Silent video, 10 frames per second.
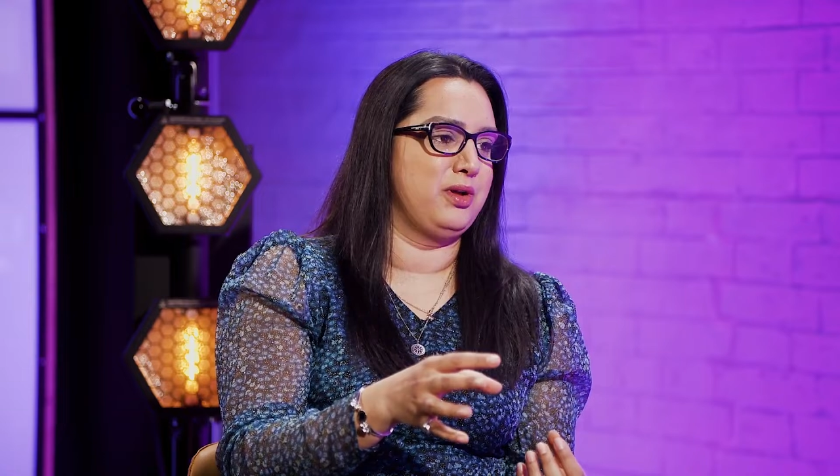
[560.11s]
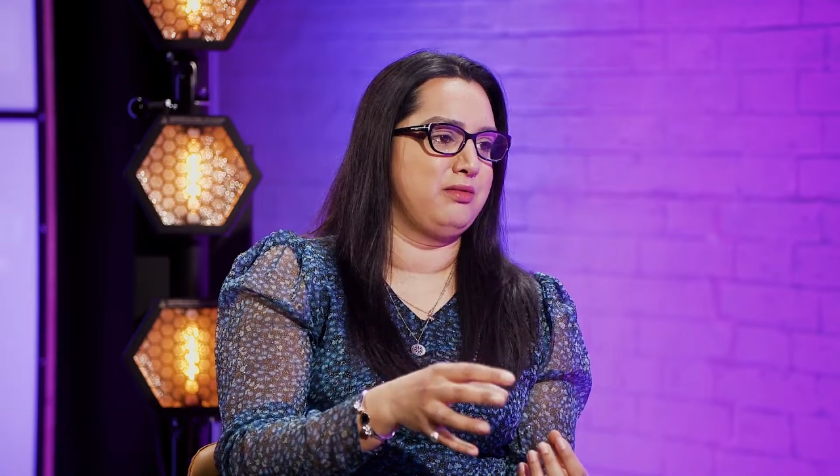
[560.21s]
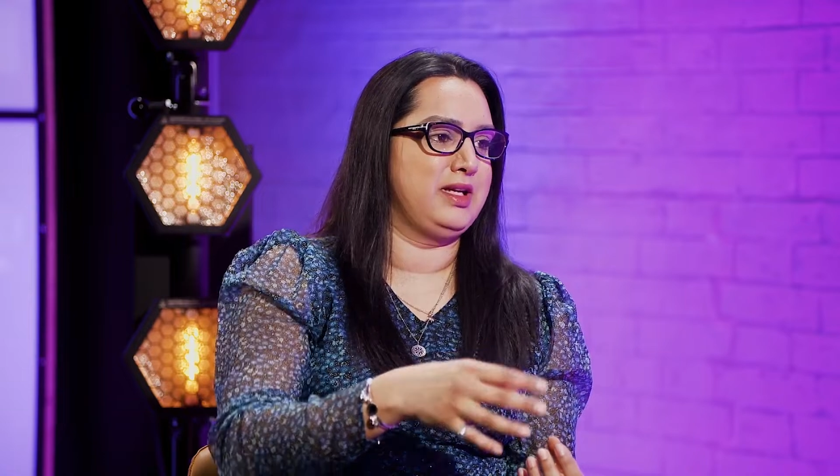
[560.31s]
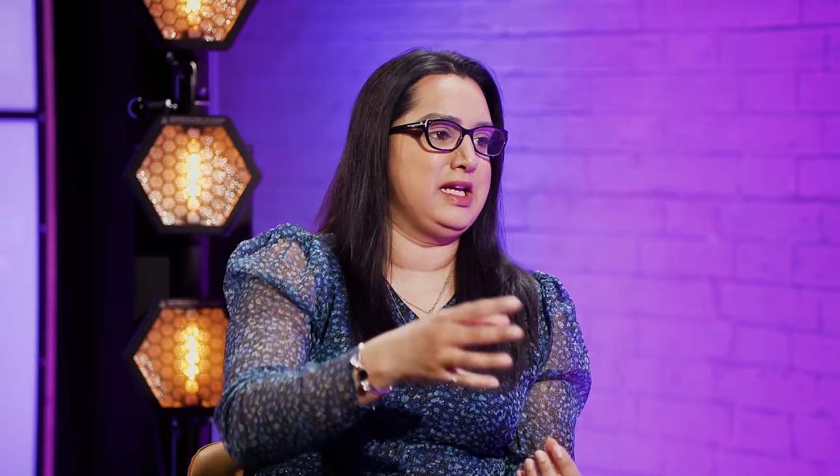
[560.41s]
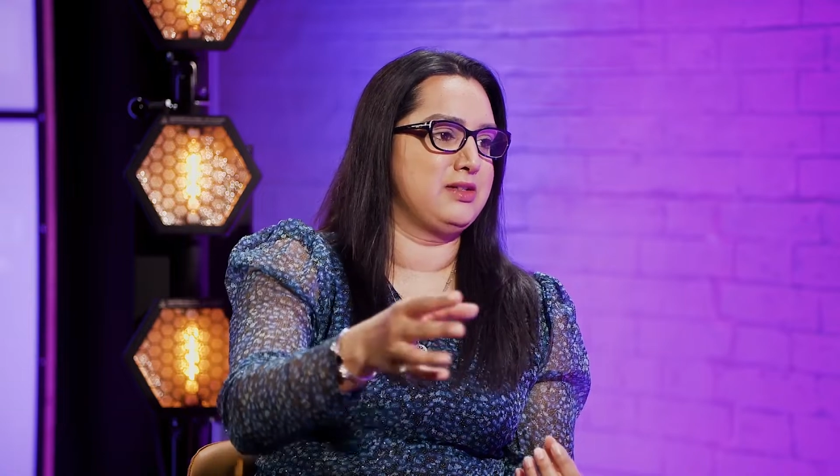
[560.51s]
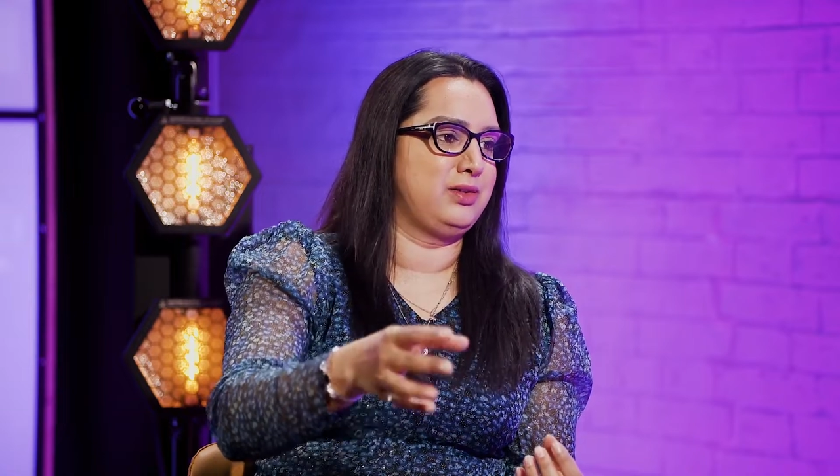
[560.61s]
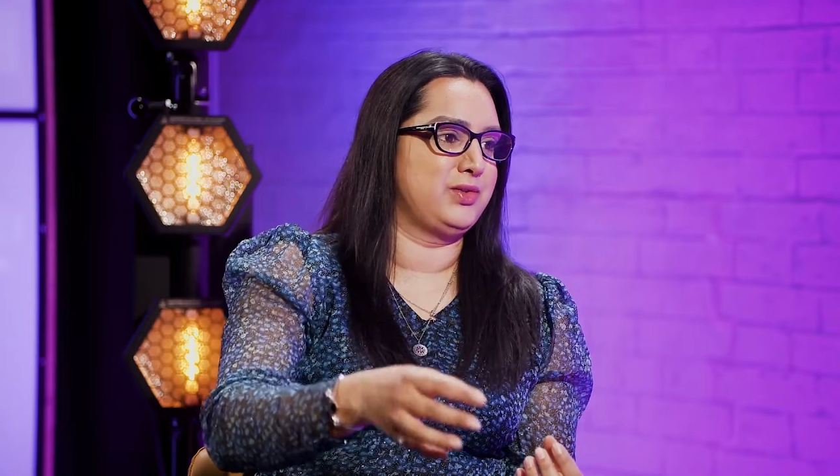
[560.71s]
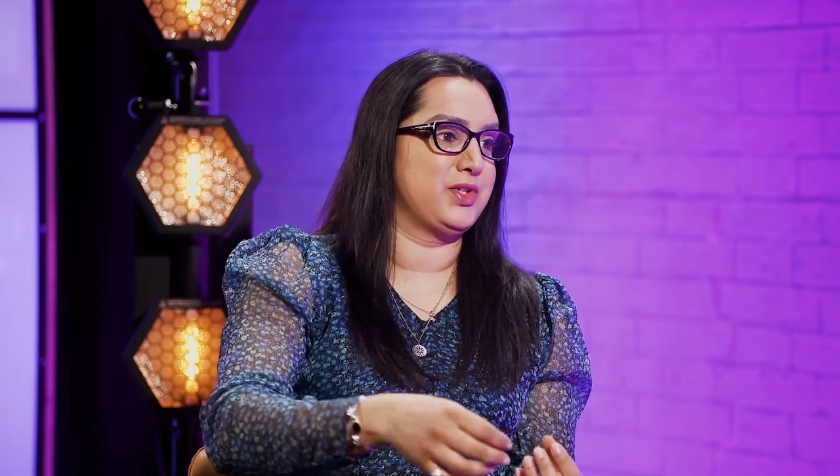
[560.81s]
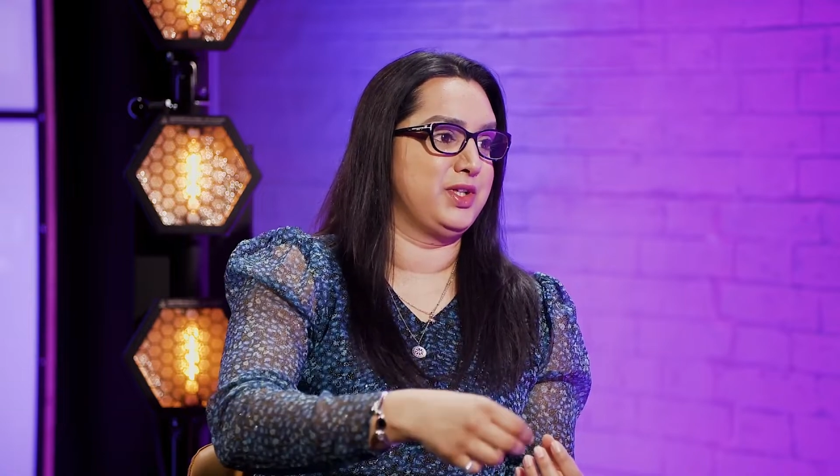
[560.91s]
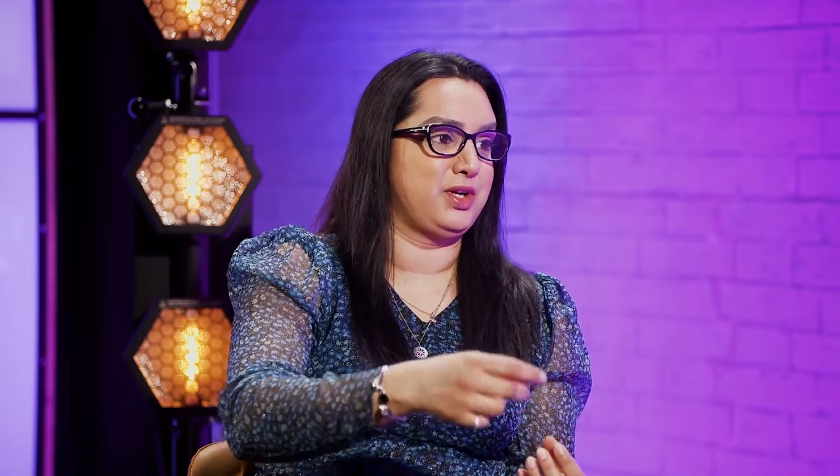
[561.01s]

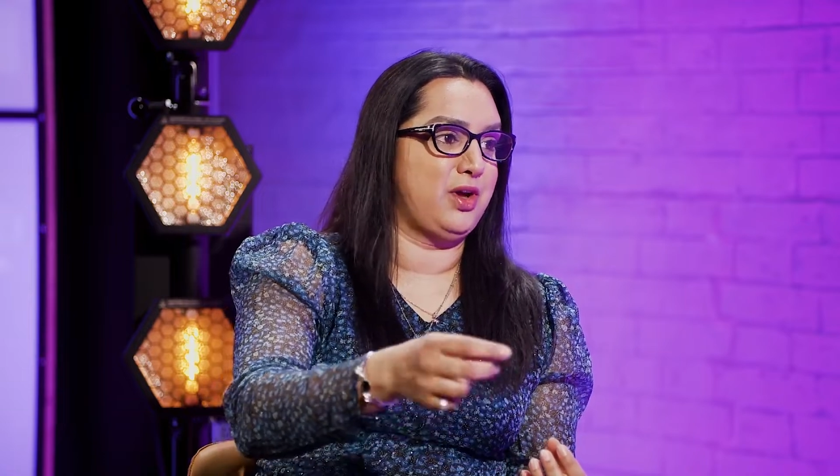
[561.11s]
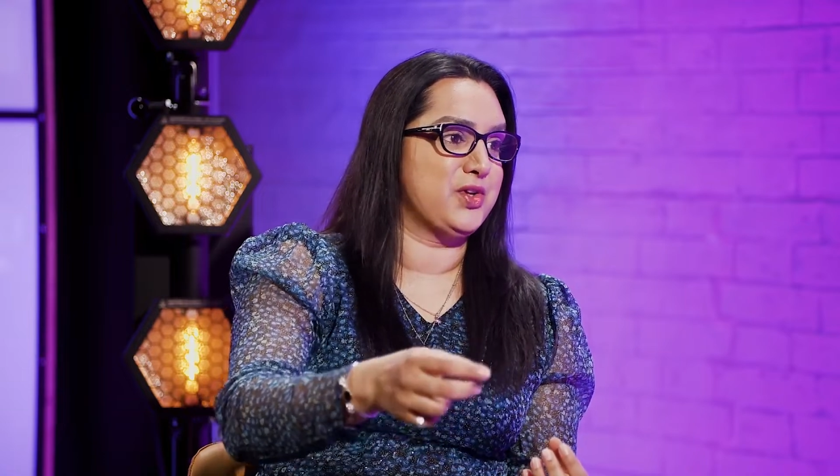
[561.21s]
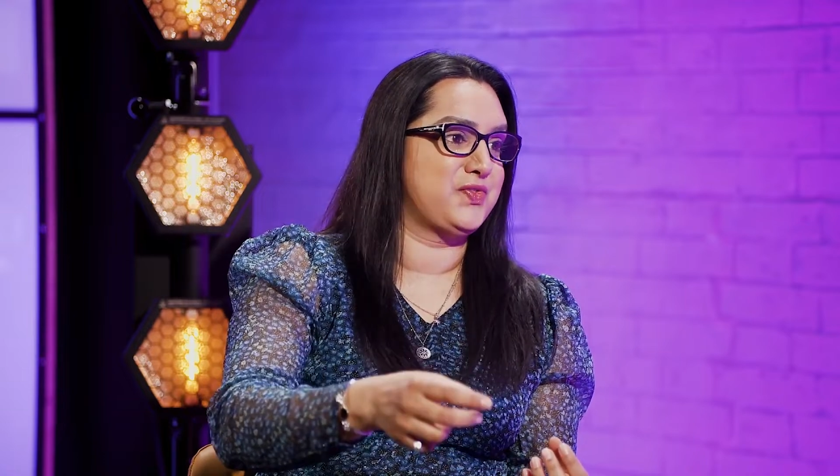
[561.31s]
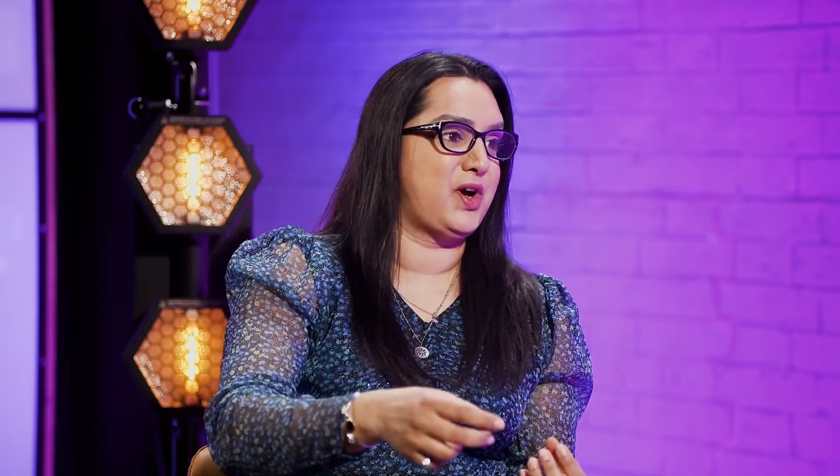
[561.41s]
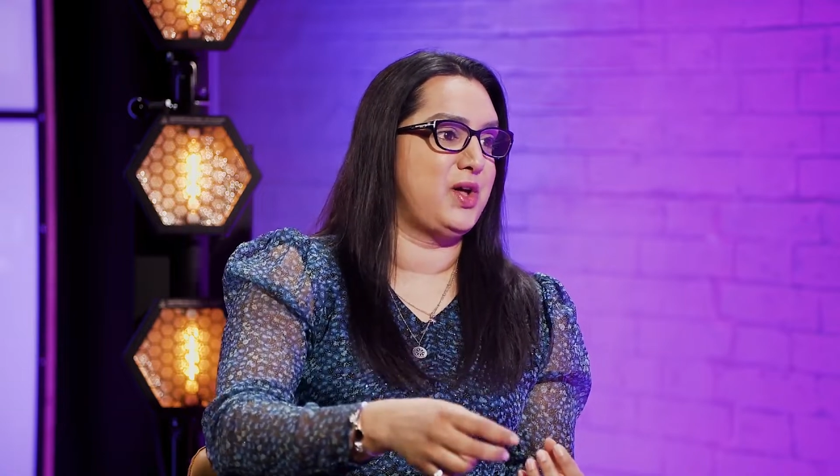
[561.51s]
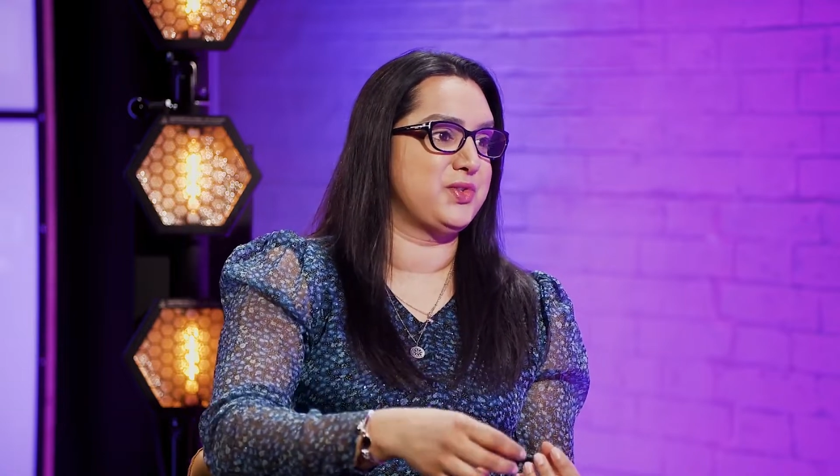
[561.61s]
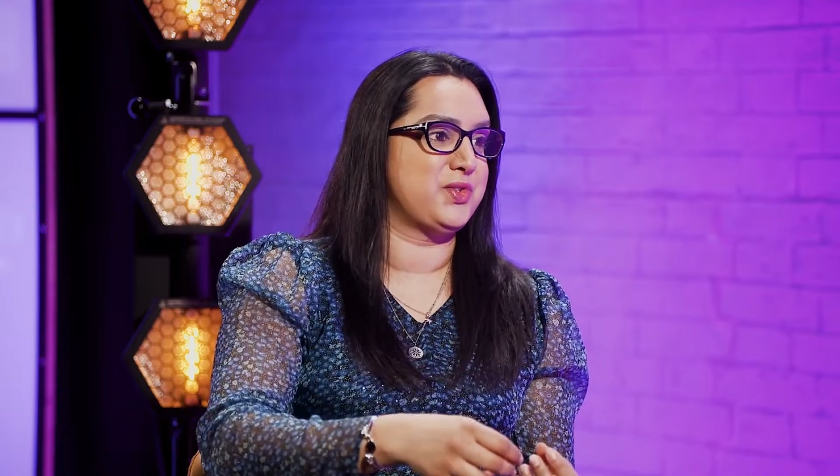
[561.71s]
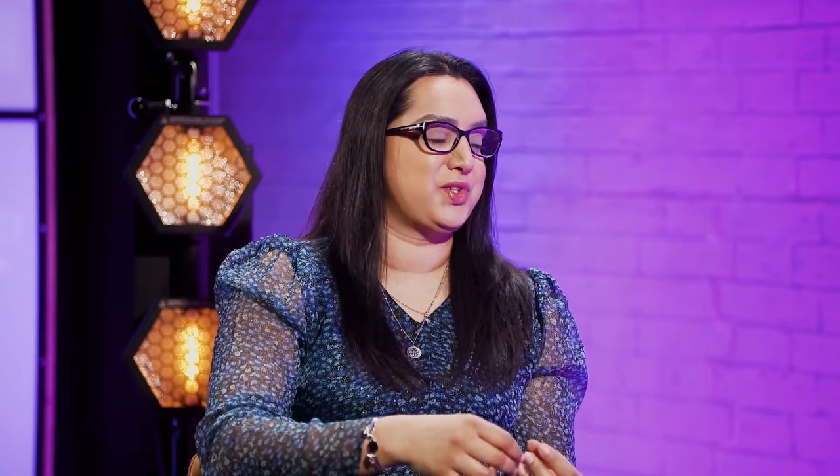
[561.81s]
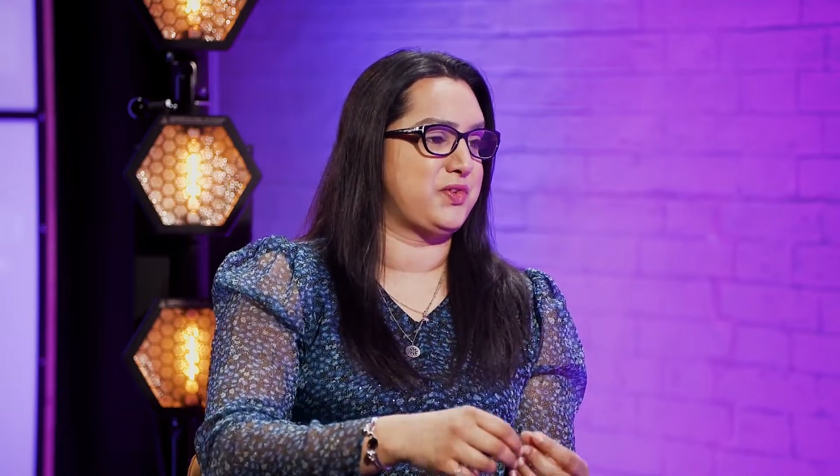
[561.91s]
needles and the glass vials and stuff?